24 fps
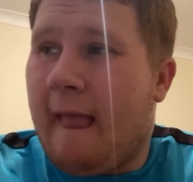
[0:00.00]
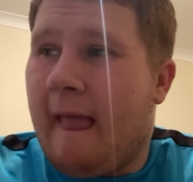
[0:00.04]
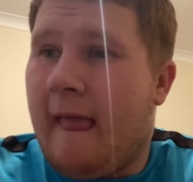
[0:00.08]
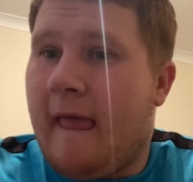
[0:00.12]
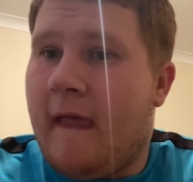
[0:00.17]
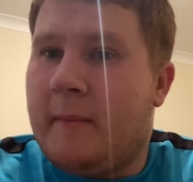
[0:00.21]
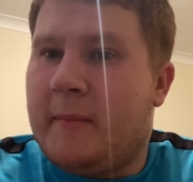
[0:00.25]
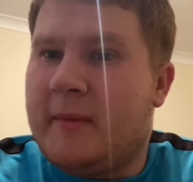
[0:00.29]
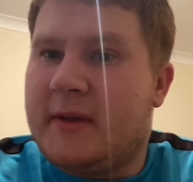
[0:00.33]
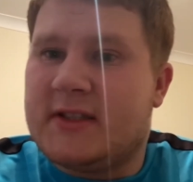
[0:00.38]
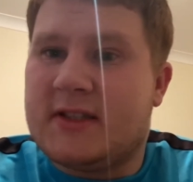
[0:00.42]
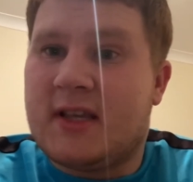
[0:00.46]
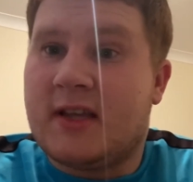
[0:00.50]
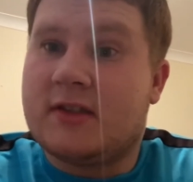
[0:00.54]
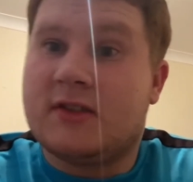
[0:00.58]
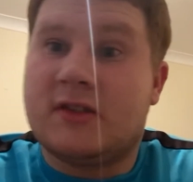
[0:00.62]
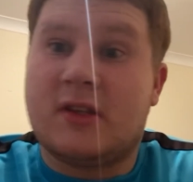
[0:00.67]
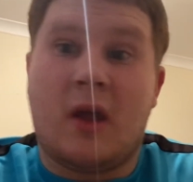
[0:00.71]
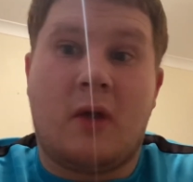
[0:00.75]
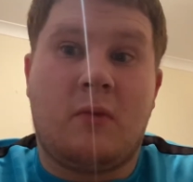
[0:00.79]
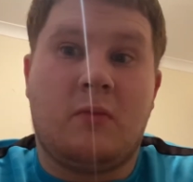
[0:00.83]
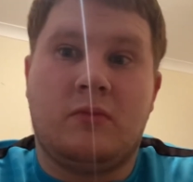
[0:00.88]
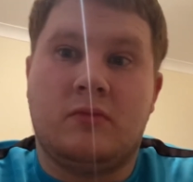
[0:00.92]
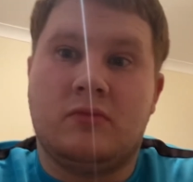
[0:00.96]
He says,
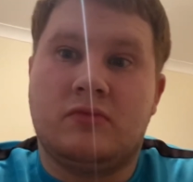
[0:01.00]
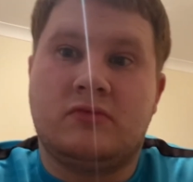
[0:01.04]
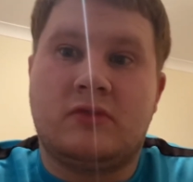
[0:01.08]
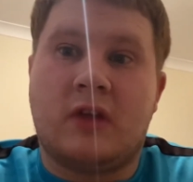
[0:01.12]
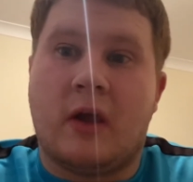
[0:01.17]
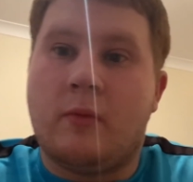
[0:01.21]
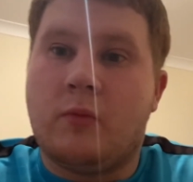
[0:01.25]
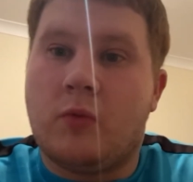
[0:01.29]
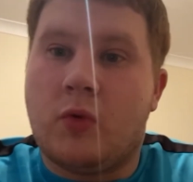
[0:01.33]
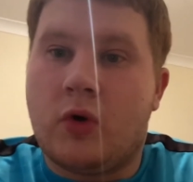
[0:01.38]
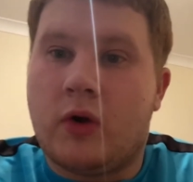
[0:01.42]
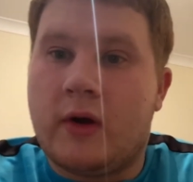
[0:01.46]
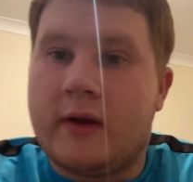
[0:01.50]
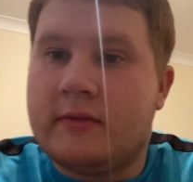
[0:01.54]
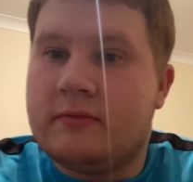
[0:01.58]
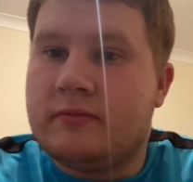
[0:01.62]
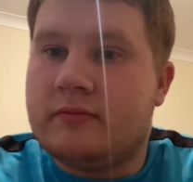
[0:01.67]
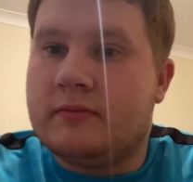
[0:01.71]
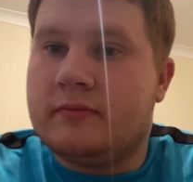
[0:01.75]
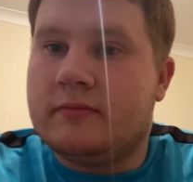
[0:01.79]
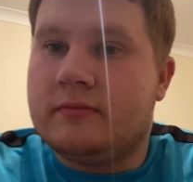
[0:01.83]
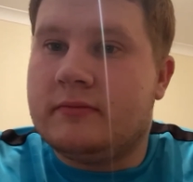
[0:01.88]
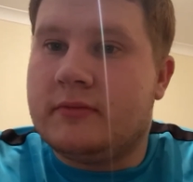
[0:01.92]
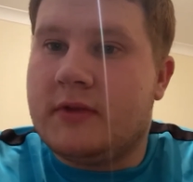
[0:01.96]
don't worry,
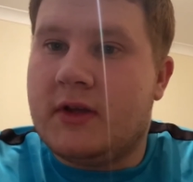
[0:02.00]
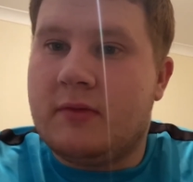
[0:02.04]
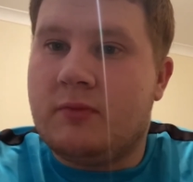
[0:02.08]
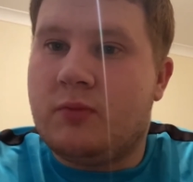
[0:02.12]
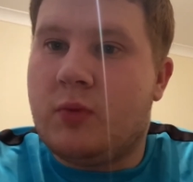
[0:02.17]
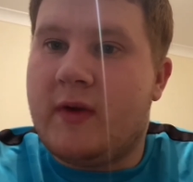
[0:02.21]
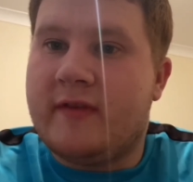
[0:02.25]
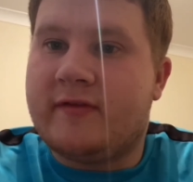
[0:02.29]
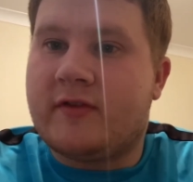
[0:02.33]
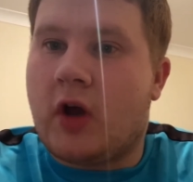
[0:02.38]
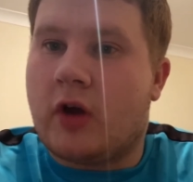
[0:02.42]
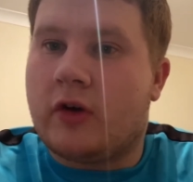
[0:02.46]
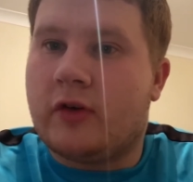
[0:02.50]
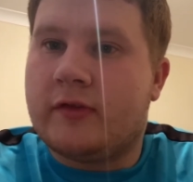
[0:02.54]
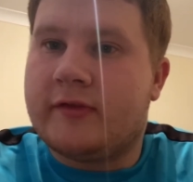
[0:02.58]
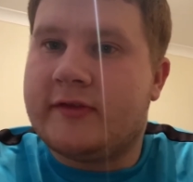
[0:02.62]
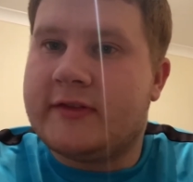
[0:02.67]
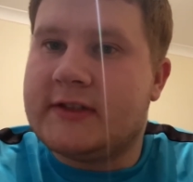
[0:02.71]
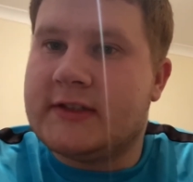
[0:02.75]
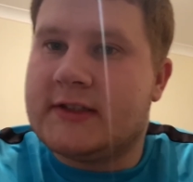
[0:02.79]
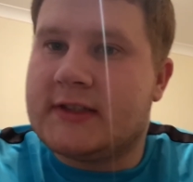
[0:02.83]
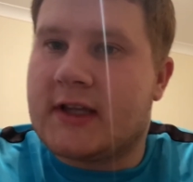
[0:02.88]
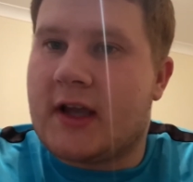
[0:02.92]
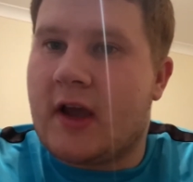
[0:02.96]
we've got
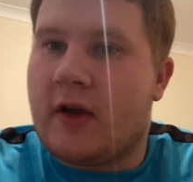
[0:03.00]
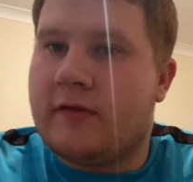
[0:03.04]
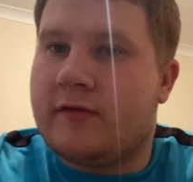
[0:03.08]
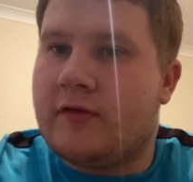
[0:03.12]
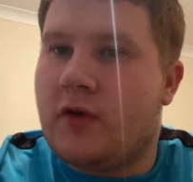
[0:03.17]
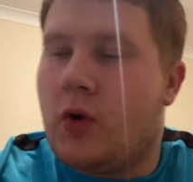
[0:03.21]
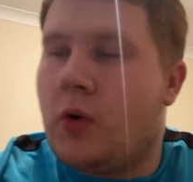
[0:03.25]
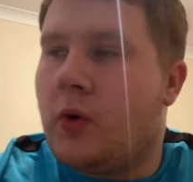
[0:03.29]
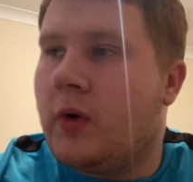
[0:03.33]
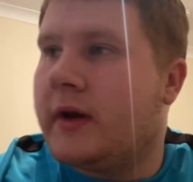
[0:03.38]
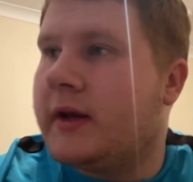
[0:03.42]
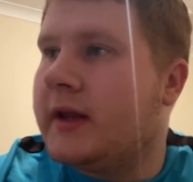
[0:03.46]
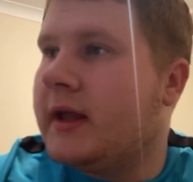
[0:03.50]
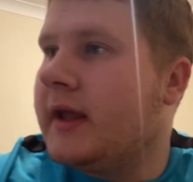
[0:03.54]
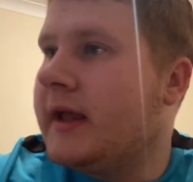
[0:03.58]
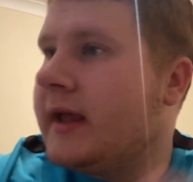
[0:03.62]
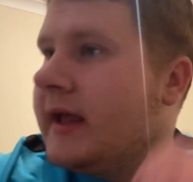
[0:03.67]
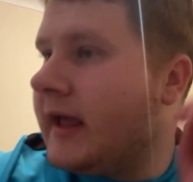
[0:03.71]
nothing to go forward.